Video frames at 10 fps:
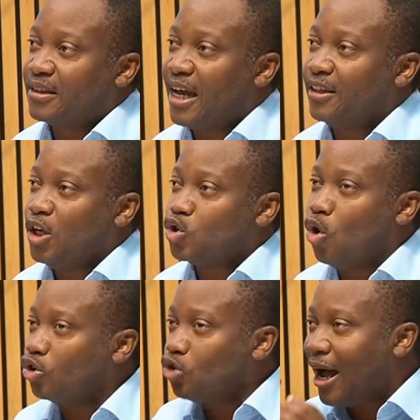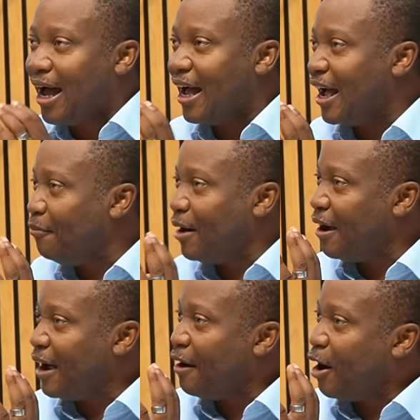Right? So
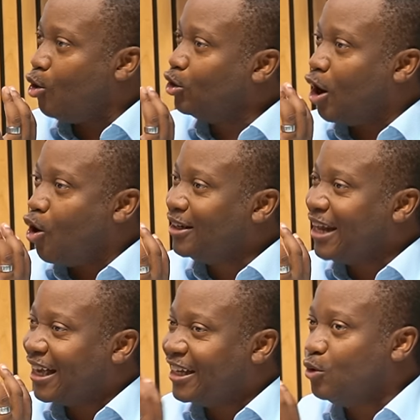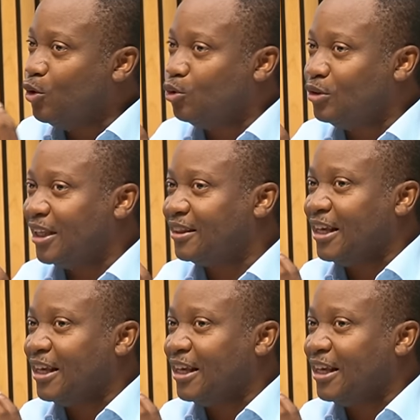I won't agree with you that